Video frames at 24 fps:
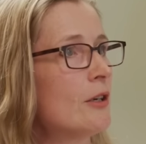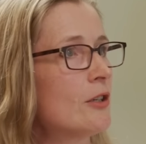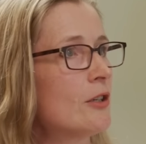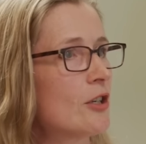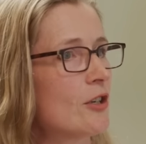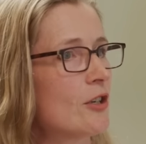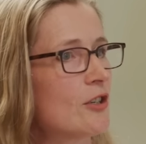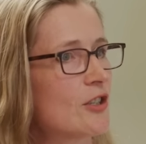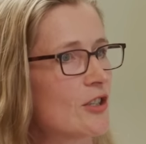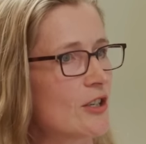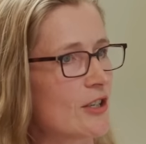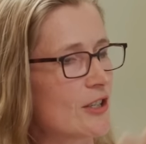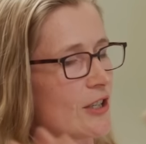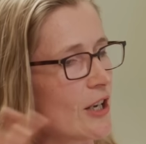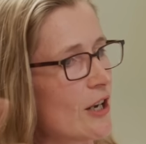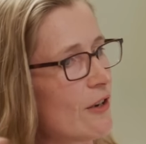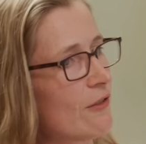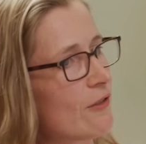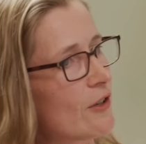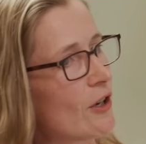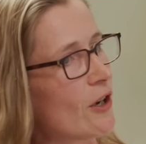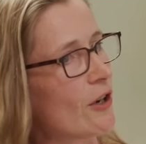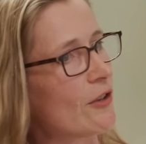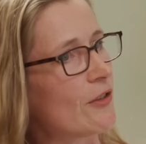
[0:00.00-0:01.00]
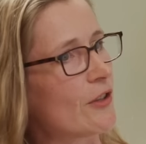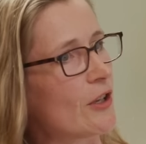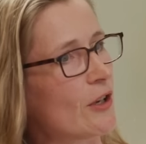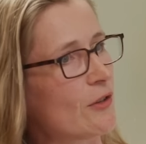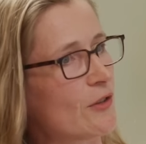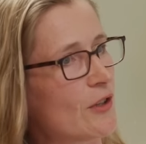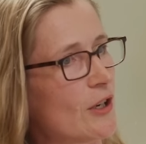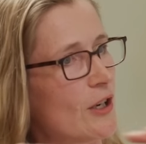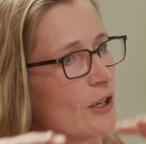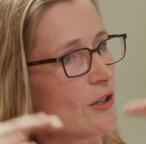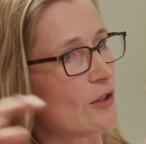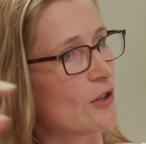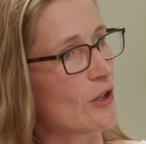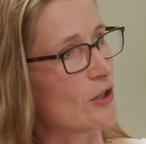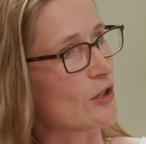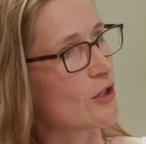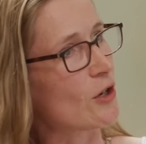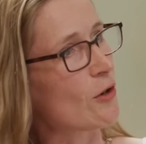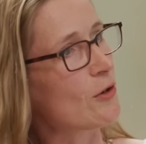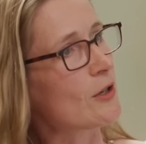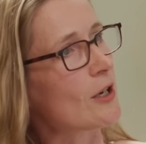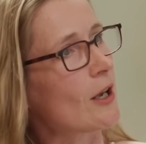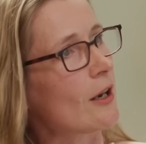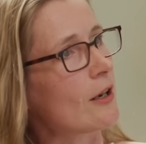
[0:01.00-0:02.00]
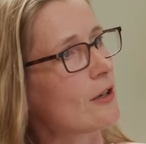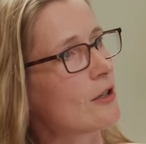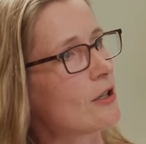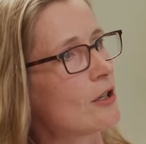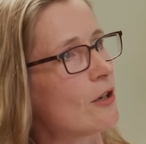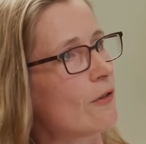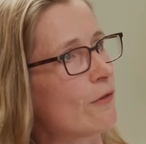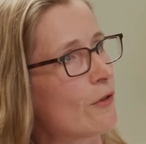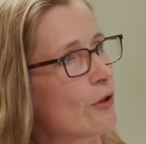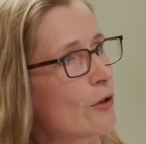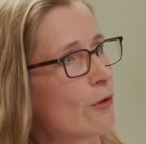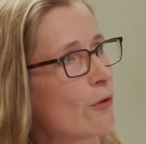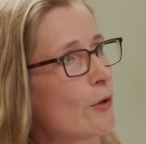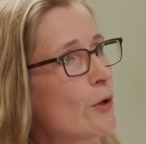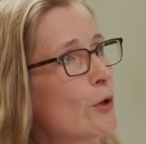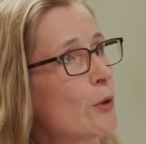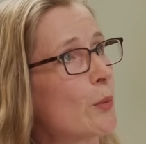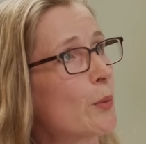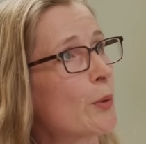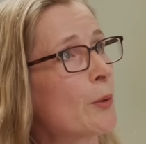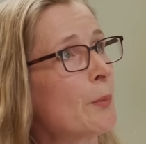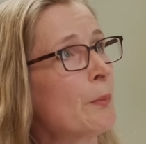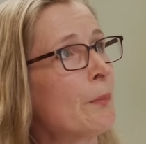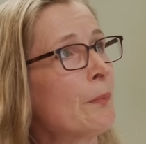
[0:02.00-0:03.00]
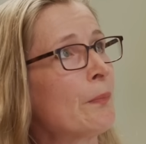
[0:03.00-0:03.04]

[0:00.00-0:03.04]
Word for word: to to safeguard the, the the totality of the group.